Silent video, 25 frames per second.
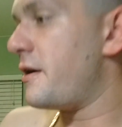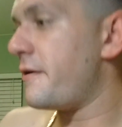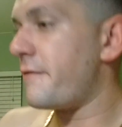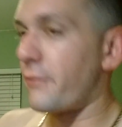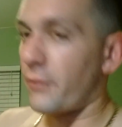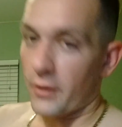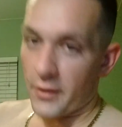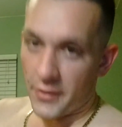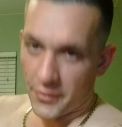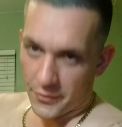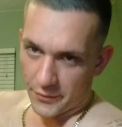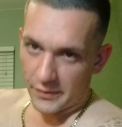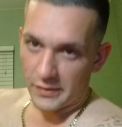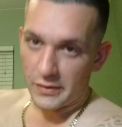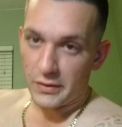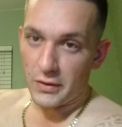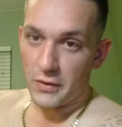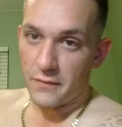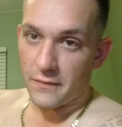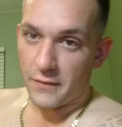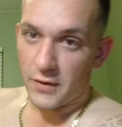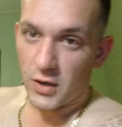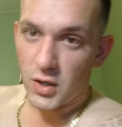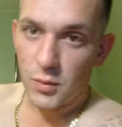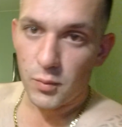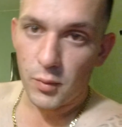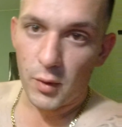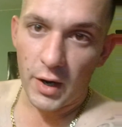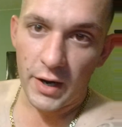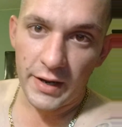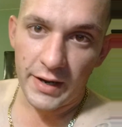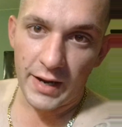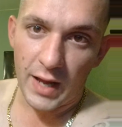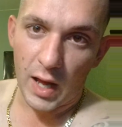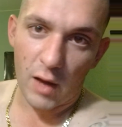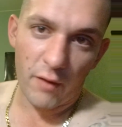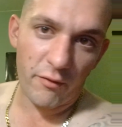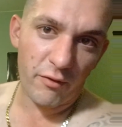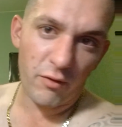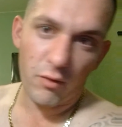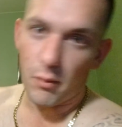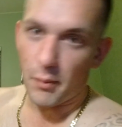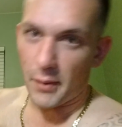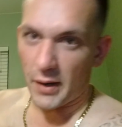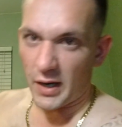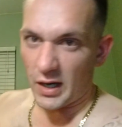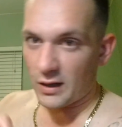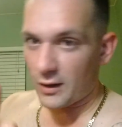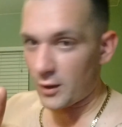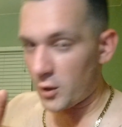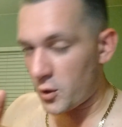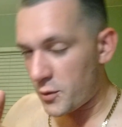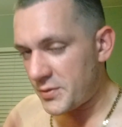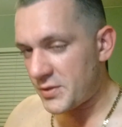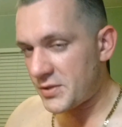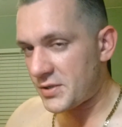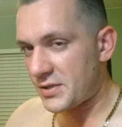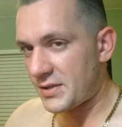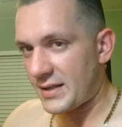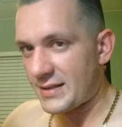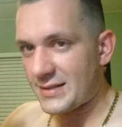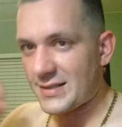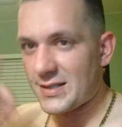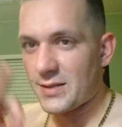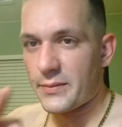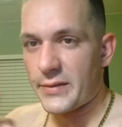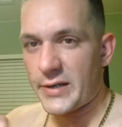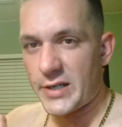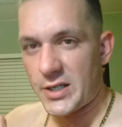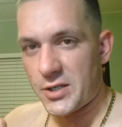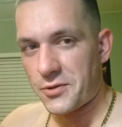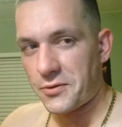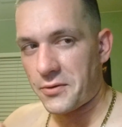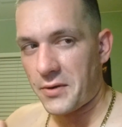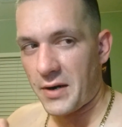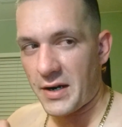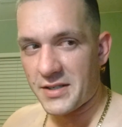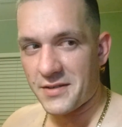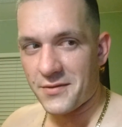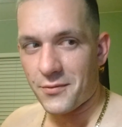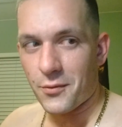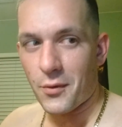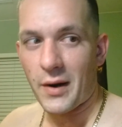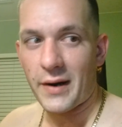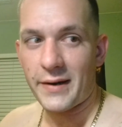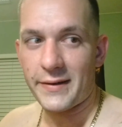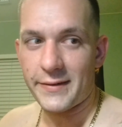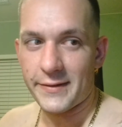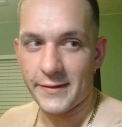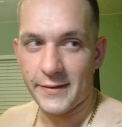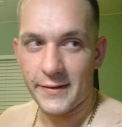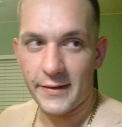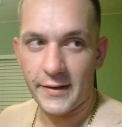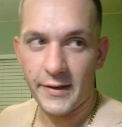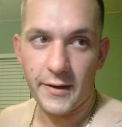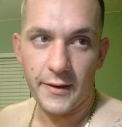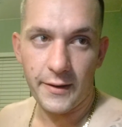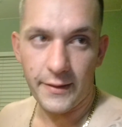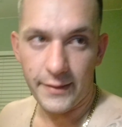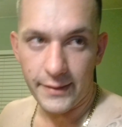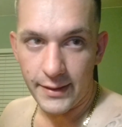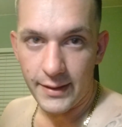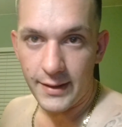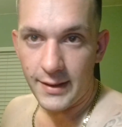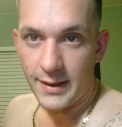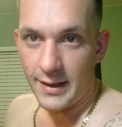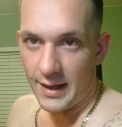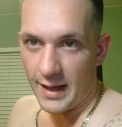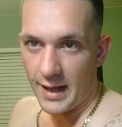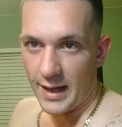for a 3-loop vertebrae, however many loops, that's how many strands of wire you're going to cut.